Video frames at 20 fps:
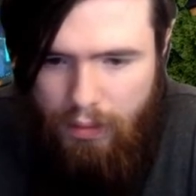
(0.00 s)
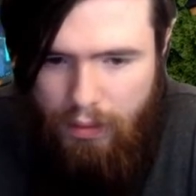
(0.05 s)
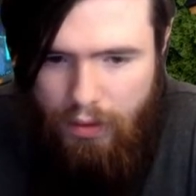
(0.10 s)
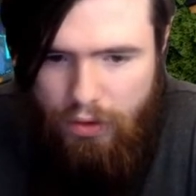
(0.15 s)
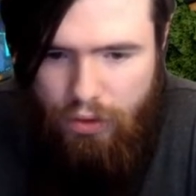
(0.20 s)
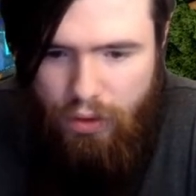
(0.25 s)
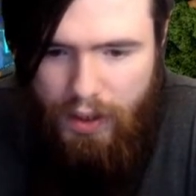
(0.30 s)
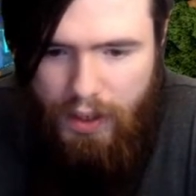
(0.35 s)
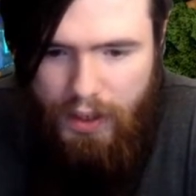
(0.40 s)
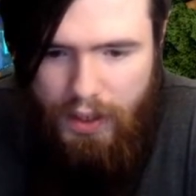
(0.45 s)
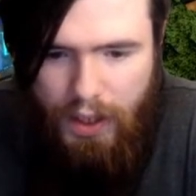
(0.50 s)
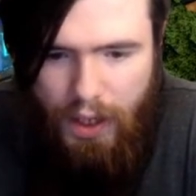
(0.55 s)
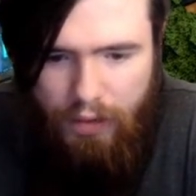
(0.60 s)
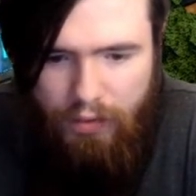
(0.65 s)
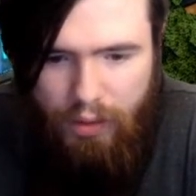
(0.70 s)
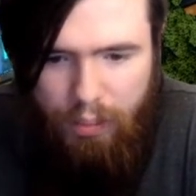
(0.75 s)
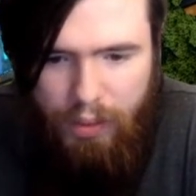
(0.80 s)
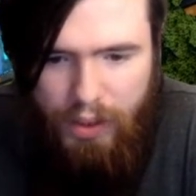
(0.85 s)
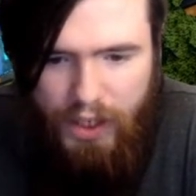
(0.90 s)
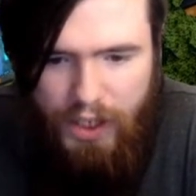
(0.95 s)
Is there any
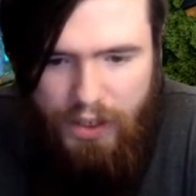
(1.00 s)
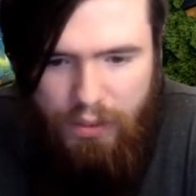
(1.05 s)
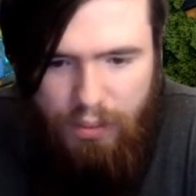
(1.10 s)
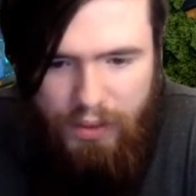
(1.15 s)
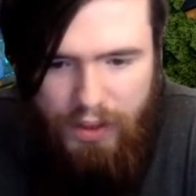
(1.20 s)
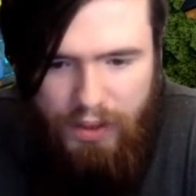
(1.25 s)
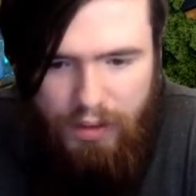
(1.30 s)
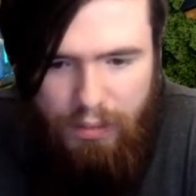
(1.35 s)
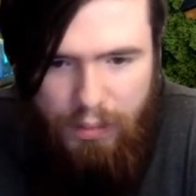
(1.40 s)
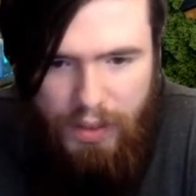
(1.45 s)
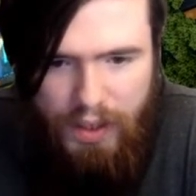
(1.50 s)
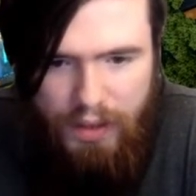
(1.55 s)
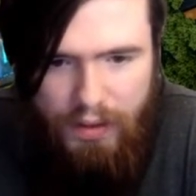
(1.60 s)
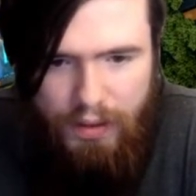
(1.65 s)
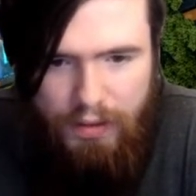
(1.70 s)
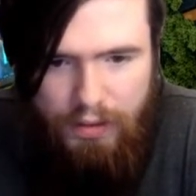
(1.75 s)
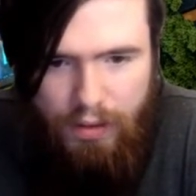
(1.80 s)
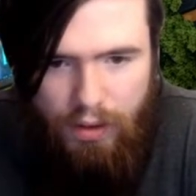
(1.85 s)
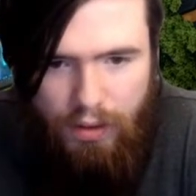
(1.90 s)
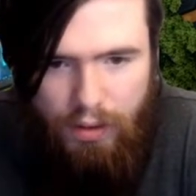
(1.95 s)
other plays we need to make
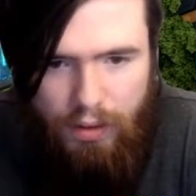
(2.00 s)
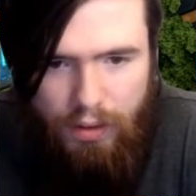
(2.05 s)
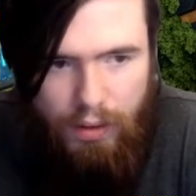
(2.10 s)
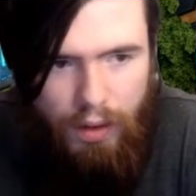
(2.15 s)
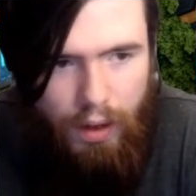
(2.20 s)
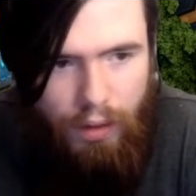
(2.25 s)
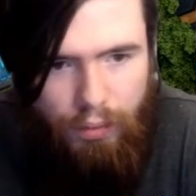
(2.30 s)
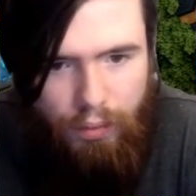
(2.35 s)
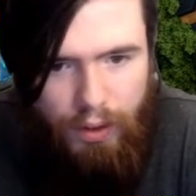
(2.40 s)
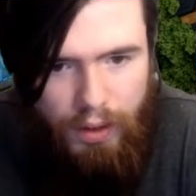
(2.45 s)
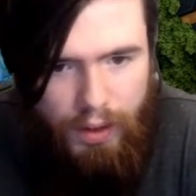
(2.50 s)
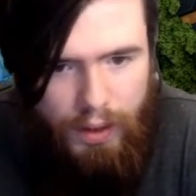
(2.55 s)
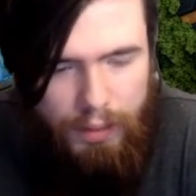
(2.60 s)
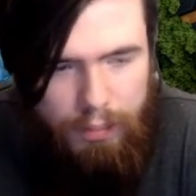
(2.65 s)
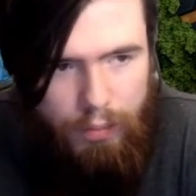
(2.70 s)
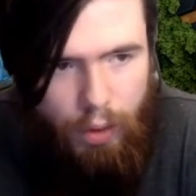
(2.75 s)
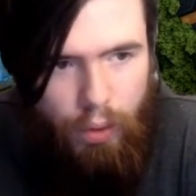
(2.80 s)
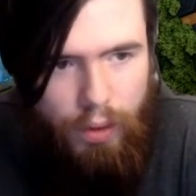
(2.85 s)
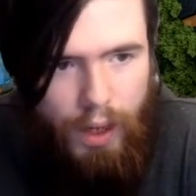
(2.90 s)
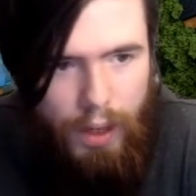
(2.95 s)
this turn? Not really.
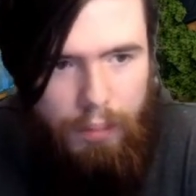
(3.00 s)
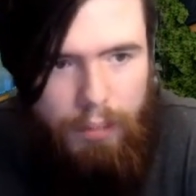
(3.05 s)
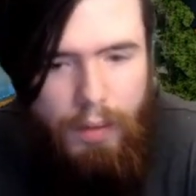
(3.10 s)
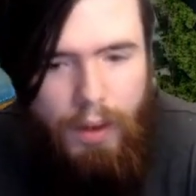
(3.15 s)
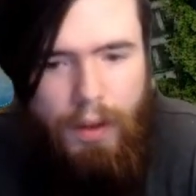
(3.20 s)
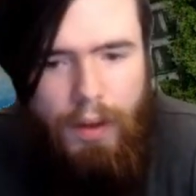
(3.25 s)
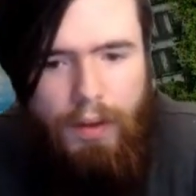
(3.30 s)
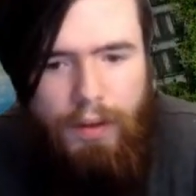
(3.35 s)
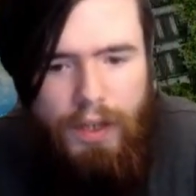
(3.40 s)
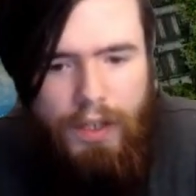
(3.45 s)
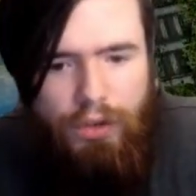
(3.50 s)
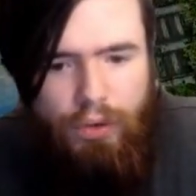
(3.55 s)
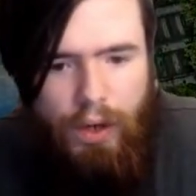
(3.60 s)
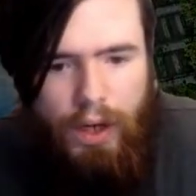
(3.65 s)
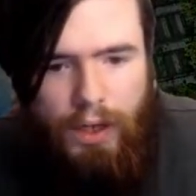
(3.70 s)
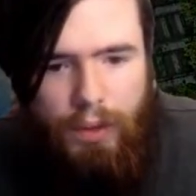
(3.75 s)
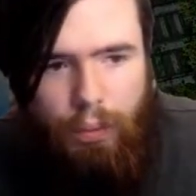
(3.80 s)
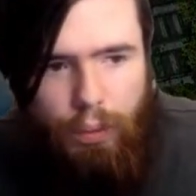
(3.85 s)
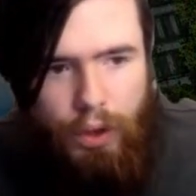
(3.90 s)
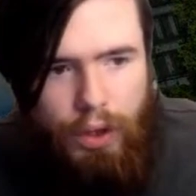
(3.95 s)
Okay, that's
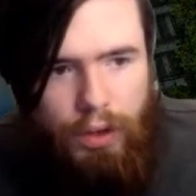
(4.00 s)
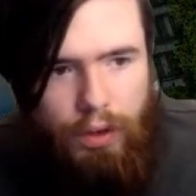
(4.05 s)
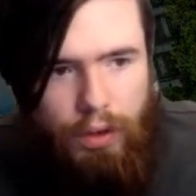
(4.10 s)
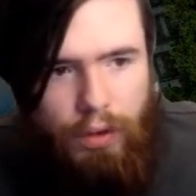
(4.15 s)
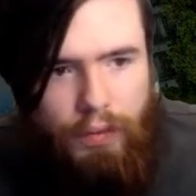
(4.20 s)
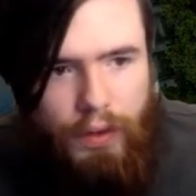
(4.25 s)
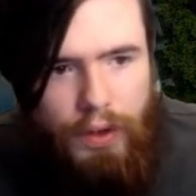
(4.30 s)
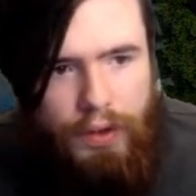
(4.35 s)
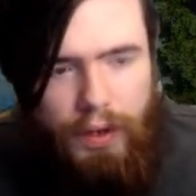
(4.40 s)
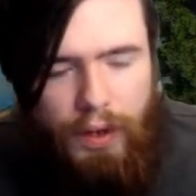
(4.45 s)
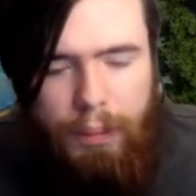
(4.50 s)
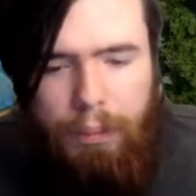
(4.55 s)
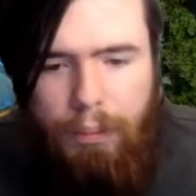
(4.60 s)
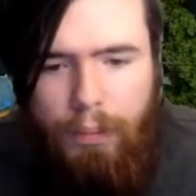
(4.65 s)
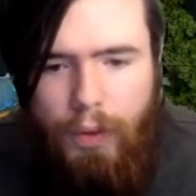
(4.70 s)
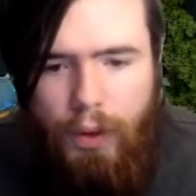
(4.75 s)
grand. We're going to go Verte.